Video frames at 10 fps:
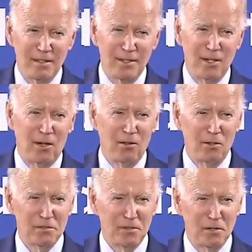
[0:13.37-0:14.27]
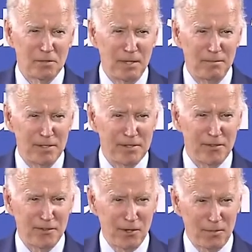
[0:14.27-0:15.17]
You know, all those folks who had
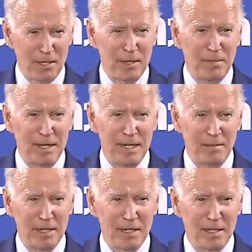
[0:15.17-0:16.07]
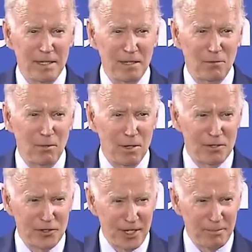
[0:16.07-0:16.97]
businesses hurt by the pandemic? Well, we
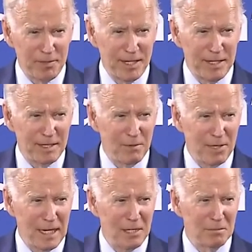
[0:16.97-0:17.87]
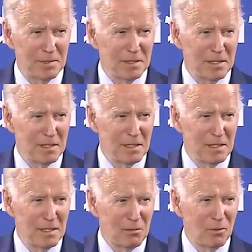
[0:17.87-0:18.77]
stepped in and we helped.
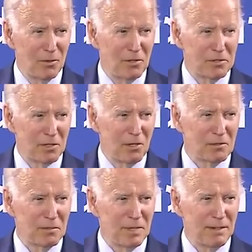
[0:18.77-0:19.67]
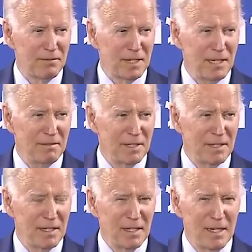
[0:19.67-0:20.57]
Well, those loans are being forgiven.
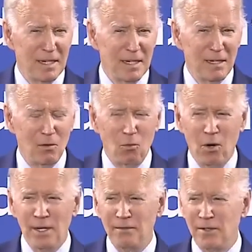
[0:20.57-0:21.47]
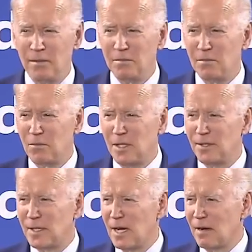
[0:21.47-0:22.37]
One of them, one of
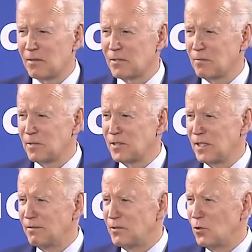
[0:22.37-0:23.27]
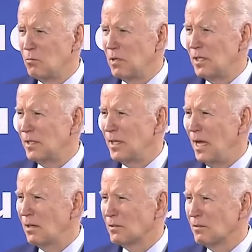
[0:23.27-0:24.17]
the congressmen, received $2 million
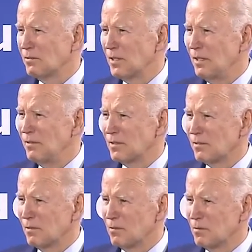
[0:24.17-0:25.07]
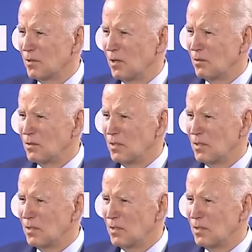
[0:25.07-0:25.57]
in forgiveness for loan.